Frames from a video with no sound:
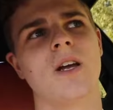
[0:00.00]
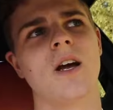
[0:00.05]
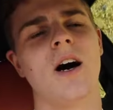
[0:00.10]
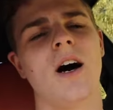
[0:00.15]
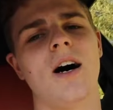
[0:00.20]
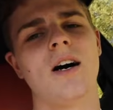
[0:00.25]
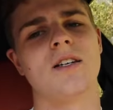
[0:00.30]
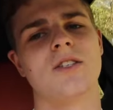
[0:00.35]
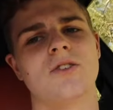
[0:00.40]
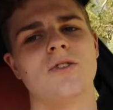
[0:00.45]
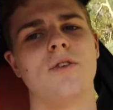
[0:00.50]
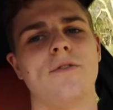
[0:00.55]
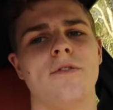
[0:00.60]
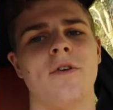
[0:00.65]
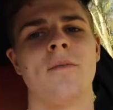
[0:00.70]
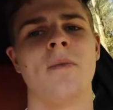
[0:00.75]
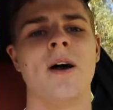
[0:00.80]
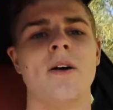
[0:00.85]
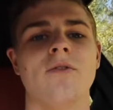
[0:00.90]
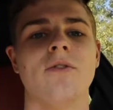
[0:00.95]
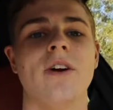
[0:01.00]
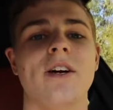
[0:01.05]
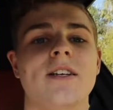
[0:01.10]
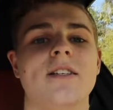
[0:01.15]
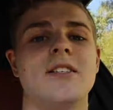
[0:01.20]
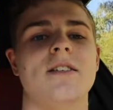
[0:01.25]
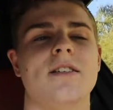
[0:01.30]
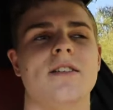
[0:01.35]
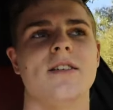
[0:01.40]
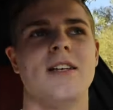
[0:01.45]
cast off on my
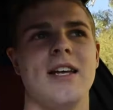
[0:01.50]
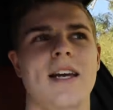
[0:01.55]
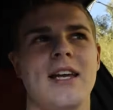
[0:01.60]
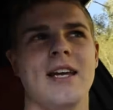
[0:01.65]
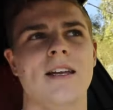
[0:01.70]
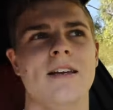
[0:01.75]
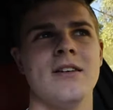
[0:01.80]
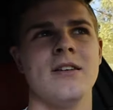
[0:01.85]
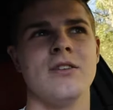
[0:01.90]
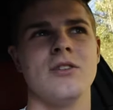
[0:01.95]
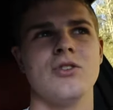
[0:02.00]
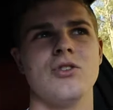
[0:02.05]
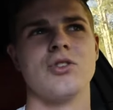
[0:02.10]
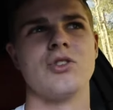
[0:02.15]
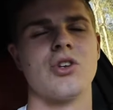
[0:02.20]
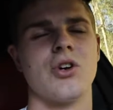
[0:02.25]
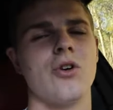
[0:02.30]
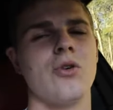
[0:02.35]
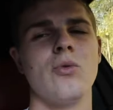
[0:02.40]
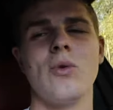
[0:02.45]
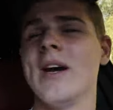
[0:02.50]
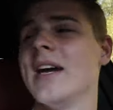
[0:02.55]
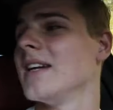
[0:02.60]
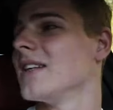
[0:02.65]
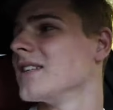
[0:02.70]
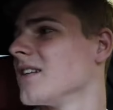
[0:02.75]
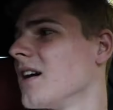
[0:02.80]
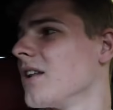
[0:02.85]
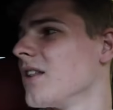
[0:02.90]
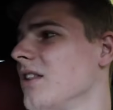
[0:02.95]
wrist in 2
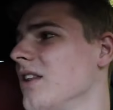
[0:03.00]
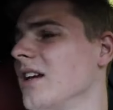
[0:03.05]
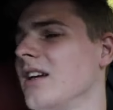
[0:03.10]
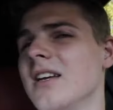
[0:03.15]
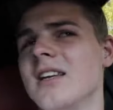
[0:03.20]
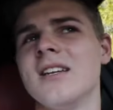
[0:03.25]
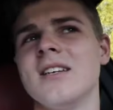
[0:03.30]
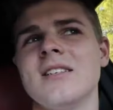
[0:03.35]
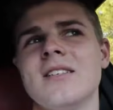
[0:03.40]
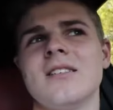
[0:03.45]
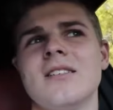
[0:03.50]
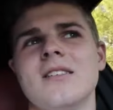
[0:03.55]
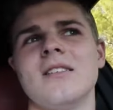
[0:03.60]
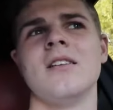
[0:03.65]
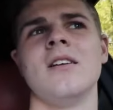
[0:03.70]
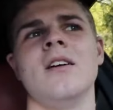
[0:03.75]
weeks, I think it is.